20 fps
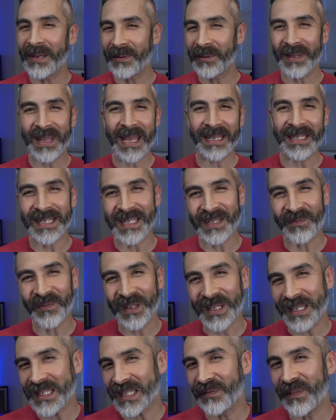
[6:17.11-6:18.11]
Well, that does it for
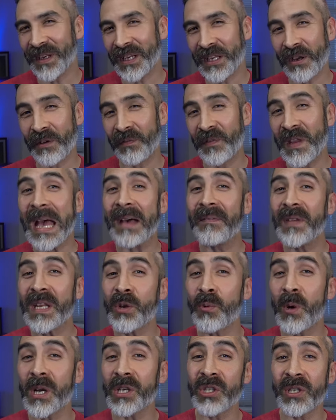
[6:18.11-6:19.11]
this video. If you have any
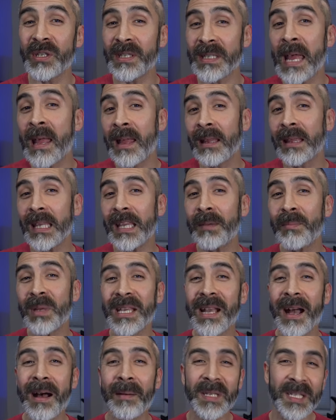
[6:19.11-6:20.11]
questions, leave them in
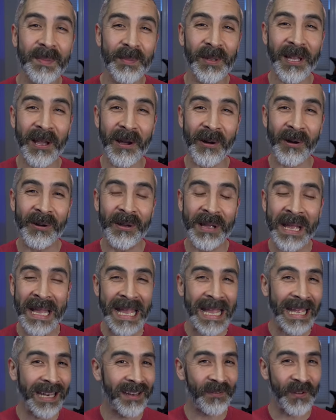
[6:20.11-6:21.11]
the comments below.
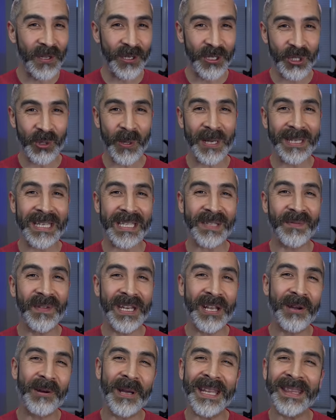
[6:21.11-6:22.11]
And if you enjoyed this
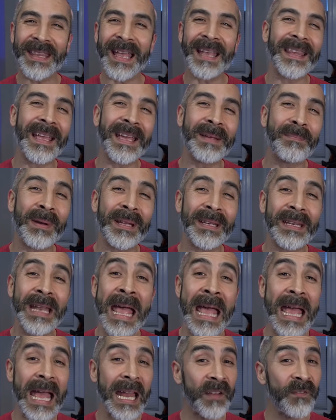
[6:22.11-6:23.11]
video, hit that like button.
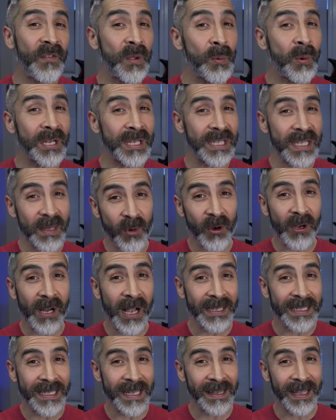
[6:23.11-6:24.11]
And if you want to see more
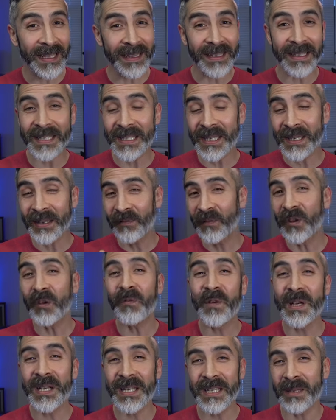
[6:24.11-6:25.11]
content like this, feel
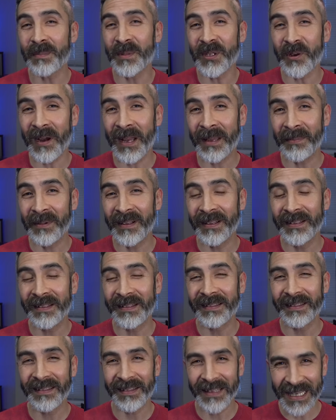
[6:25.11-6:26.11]
free to subscribe.
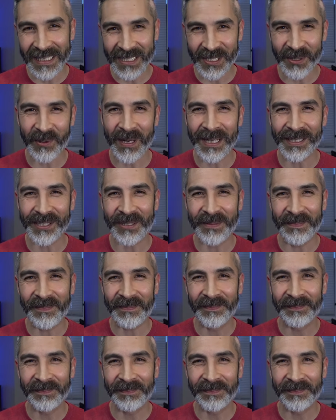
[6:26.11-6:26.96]
Thanks for watching.